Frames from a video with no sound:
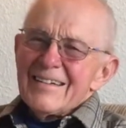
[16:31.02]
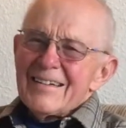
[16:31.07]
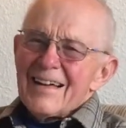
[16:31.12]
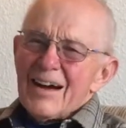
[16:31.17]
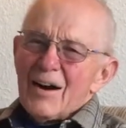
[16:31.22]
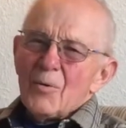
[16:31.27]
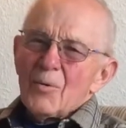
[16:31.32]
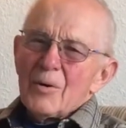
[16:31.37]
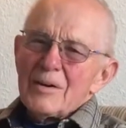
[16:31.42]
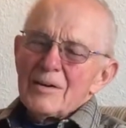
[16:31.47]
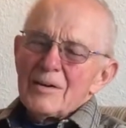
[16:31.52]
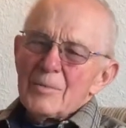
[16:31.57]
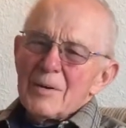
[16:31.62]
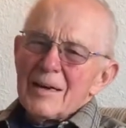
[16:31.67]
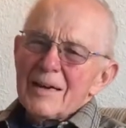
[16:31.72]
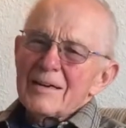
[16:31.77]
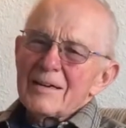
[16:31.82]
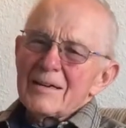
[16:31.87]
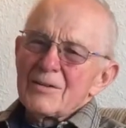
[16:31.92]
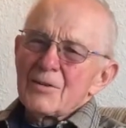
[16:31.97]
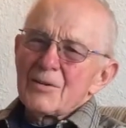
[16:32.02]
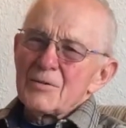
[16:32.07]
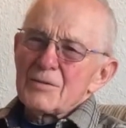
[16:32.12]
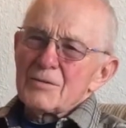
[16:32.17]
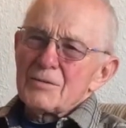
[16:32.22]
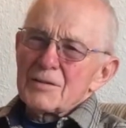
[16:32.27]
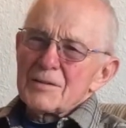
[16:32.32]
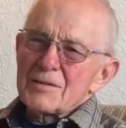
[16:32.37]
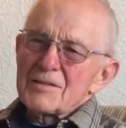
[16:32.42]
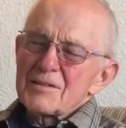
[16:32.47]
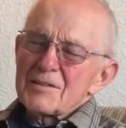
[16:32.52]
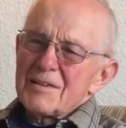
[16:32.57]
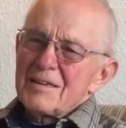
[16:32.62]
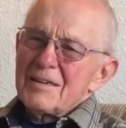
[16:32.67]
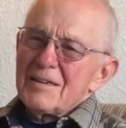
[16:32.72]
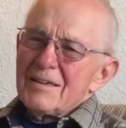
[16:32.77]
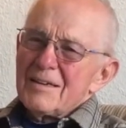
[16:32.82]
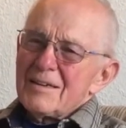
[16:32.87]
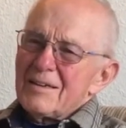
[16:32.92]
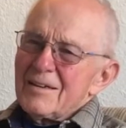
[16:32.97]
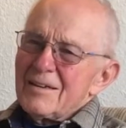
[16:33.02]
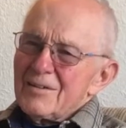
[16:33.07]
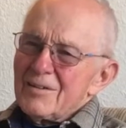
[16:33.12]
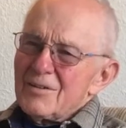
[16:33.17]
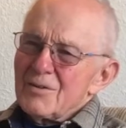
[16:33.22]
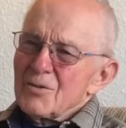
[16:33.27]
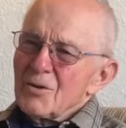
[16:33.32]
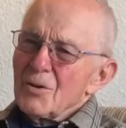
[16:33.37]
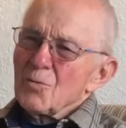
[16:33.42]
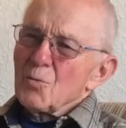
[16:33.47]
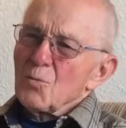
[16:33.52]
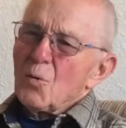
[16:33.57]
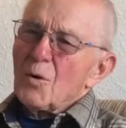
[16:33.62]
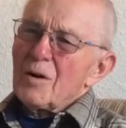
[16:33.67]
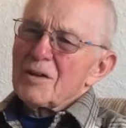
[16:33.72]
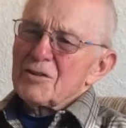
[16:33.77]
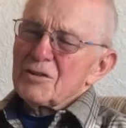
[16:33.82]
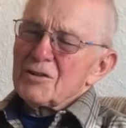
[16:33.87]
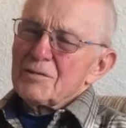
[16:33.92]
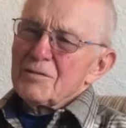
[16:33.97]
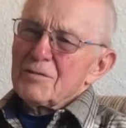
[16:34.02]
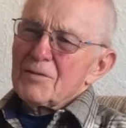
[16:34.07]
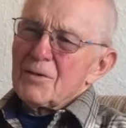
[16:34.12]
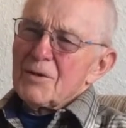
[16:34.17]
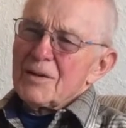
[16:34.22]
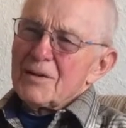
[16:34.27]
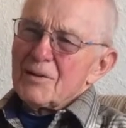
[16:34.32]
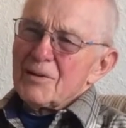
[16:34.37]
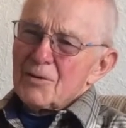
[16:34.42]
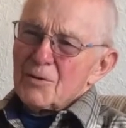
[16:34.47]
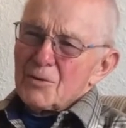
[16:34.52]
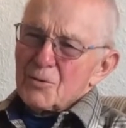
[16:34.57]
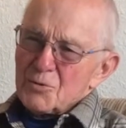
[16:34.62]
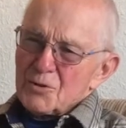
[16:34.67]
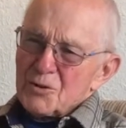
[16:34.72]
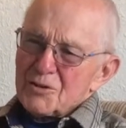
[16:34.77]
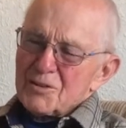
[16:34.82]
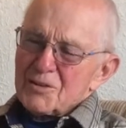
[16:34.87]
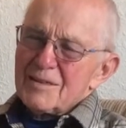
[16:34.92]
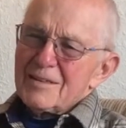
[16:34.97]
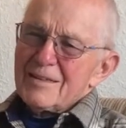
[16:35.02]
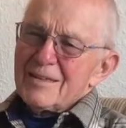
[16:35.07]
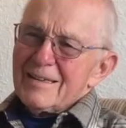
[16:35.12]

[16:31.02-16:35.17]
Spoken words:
Now, when you're making lutefisk, you don't watch it very close.